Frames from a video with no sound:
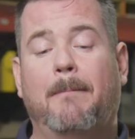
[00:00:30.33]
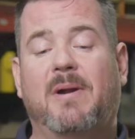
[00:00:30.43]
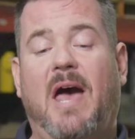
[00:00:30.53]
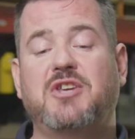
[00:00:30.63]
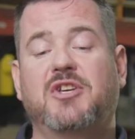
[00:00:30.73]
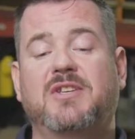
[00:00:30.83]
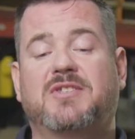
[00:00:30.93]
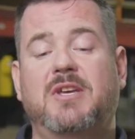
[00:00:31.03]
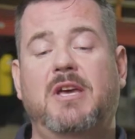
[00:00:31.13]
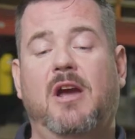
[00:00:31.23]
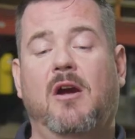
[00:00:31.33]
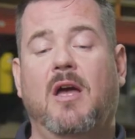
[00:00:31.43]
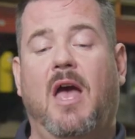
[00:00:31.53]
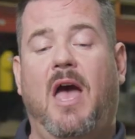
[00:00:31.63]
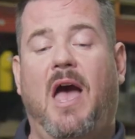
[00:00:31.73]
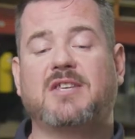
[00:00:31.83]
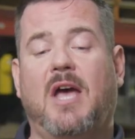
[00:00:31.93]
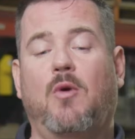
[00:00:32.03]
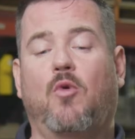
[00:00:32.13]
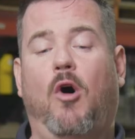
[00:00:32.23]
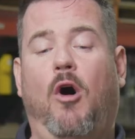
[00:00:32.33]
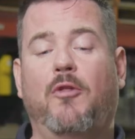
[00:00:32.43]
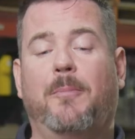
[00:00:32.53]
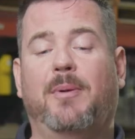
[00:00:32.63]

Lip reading: But as you can see here, as I roll the